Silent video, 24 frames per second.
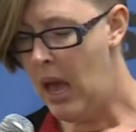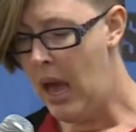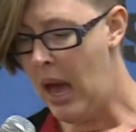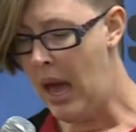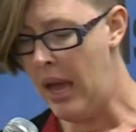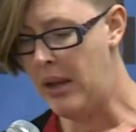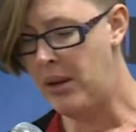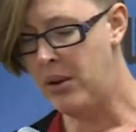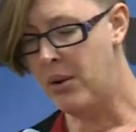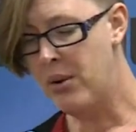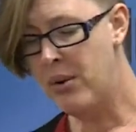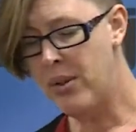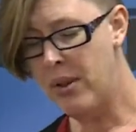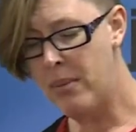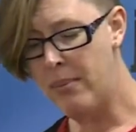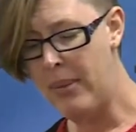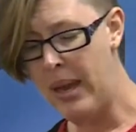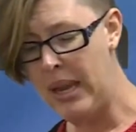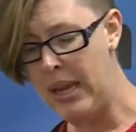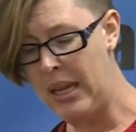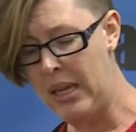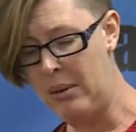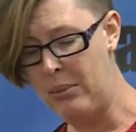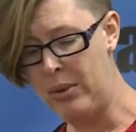I know that
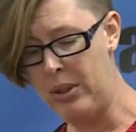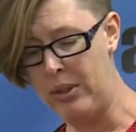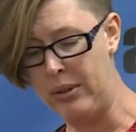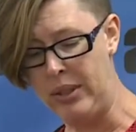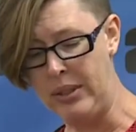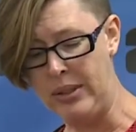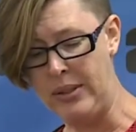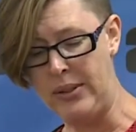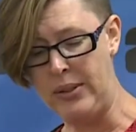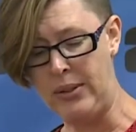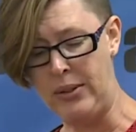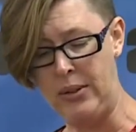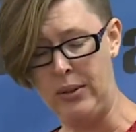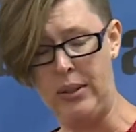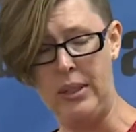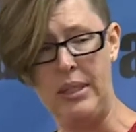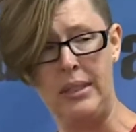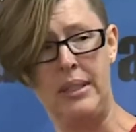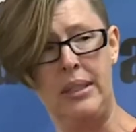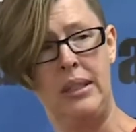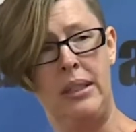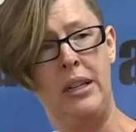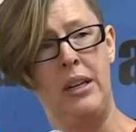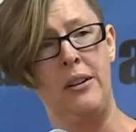my immigrant
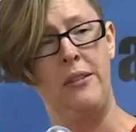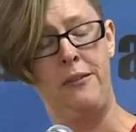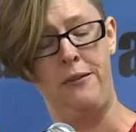students and their